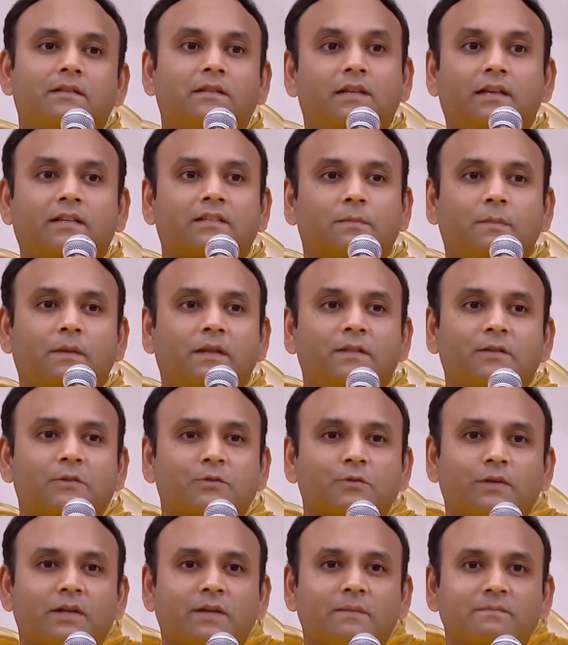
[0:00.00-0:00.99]
She
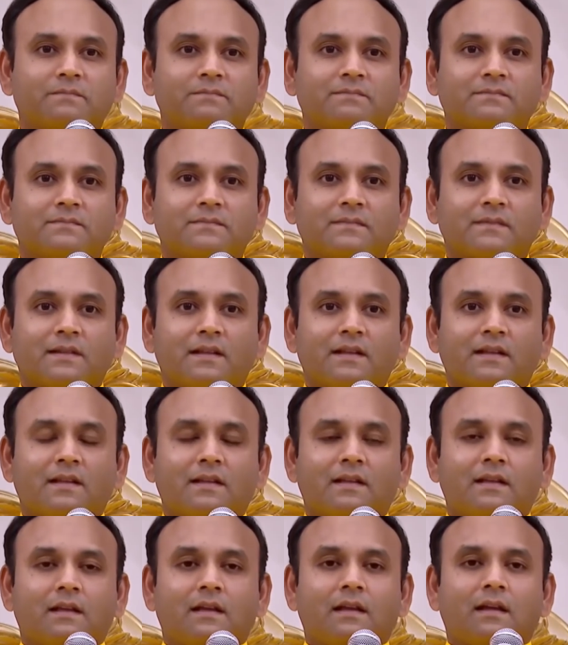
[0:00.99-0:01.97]
explains to him.
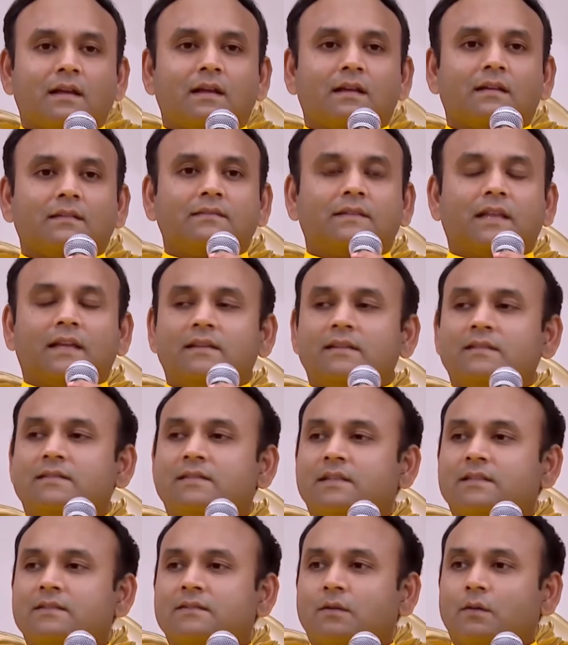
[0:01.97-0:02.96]
Then he
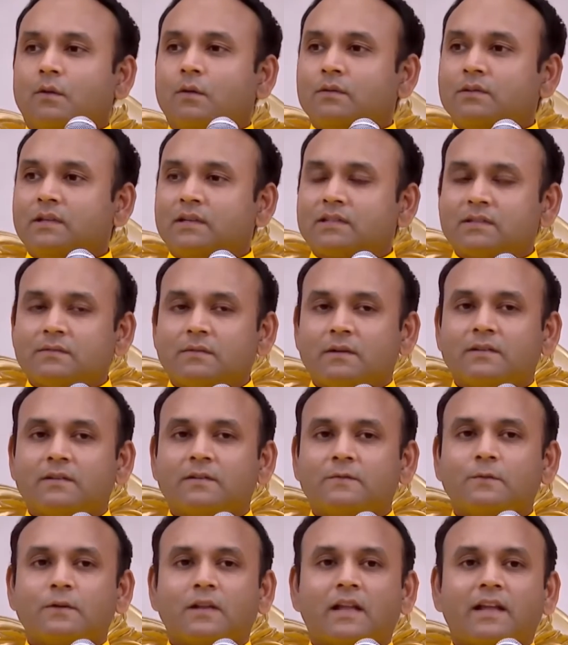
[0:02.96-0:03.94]
says, oh, that's a
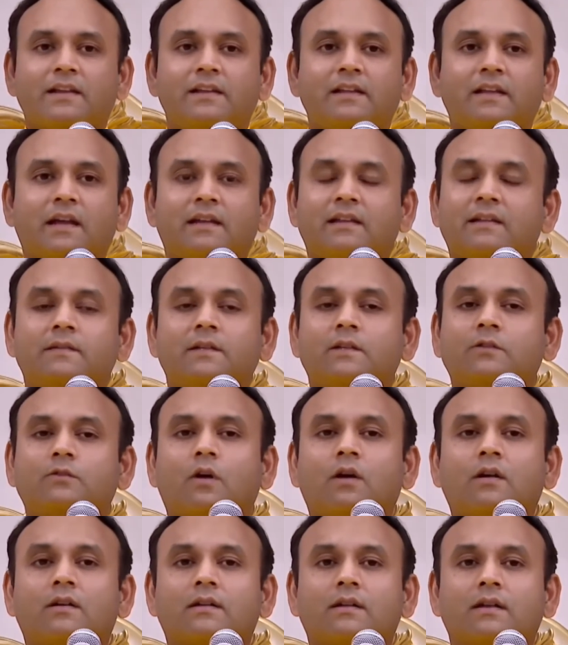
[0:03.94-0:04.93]
wonderful idea. I never
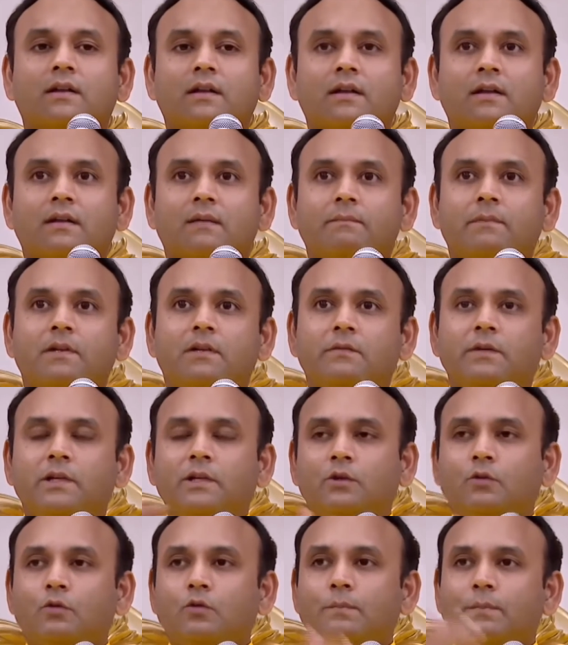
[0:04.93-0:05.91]
thought.
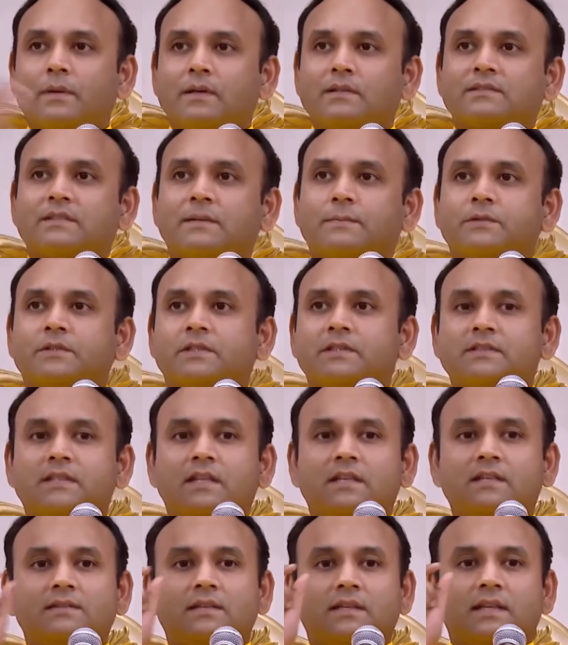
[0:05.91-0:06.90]
Between two perceptions,
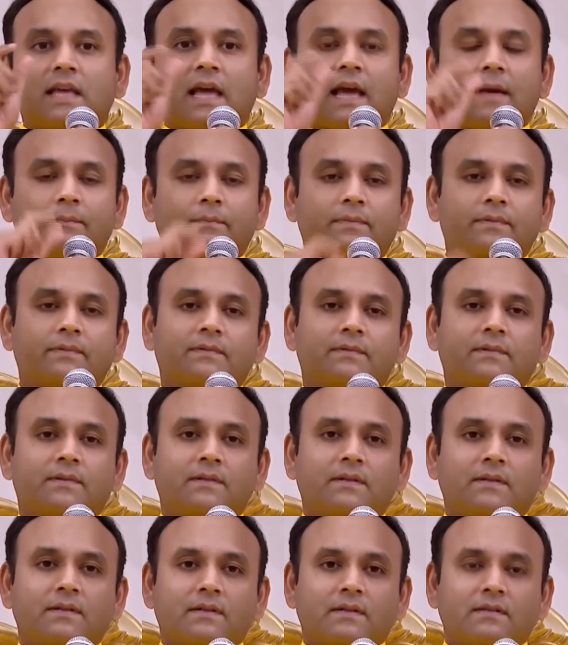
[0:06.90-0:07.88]
there is a gap.
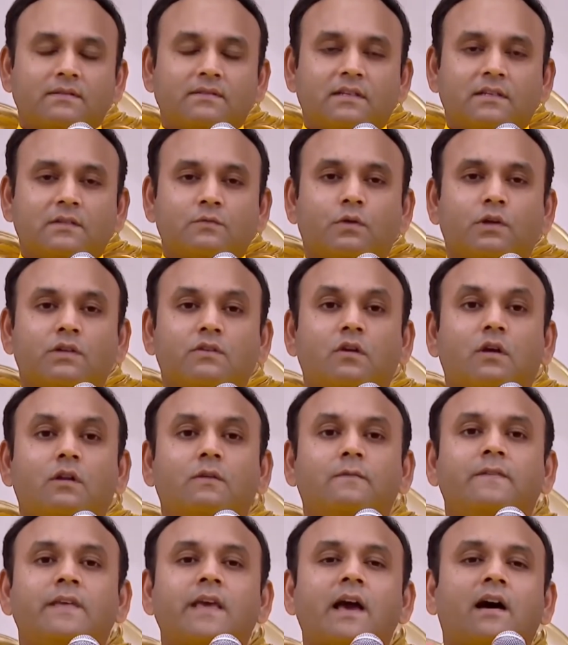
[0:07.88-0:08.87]
That is what
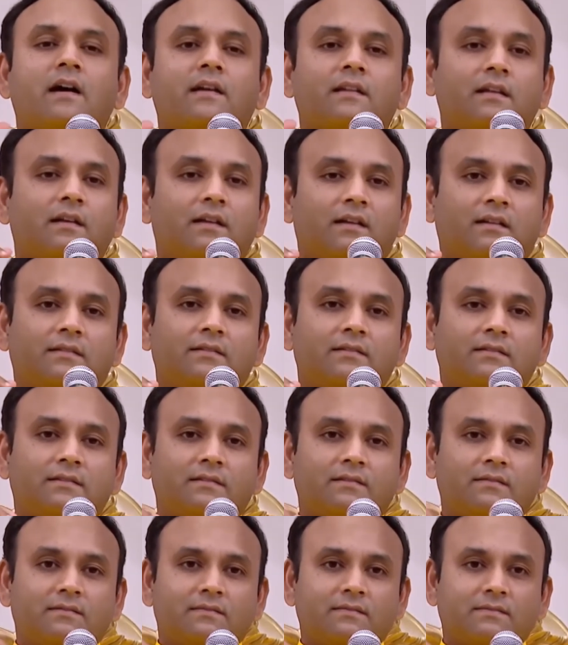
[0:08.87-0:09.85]
called vyana.
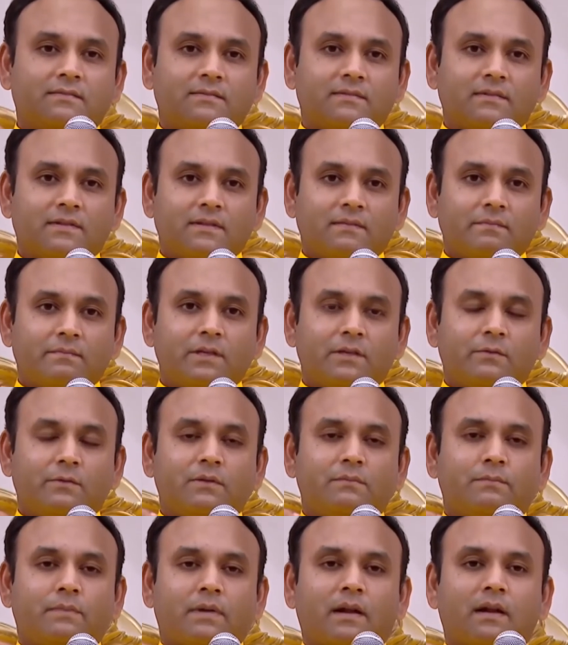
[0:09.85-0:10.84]

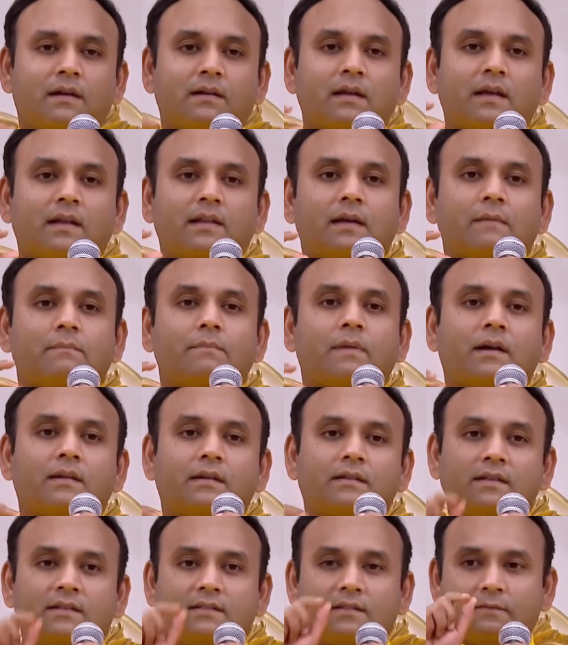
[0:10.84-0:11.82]
Between prana and
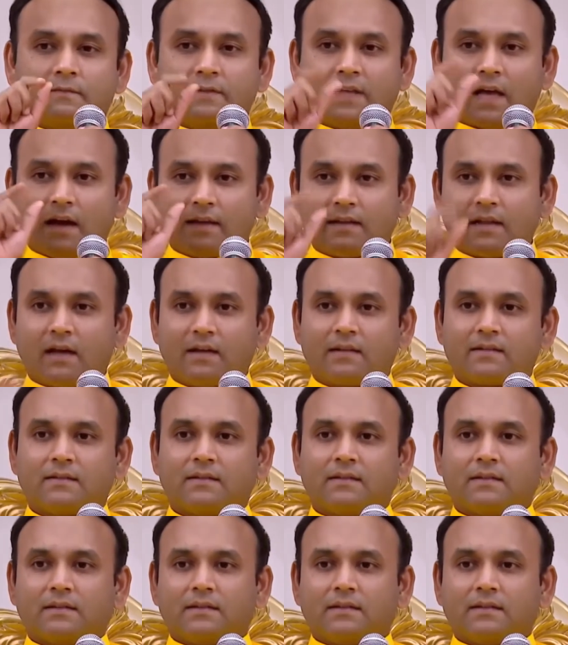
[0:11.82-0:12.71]
apana, there is a vyana.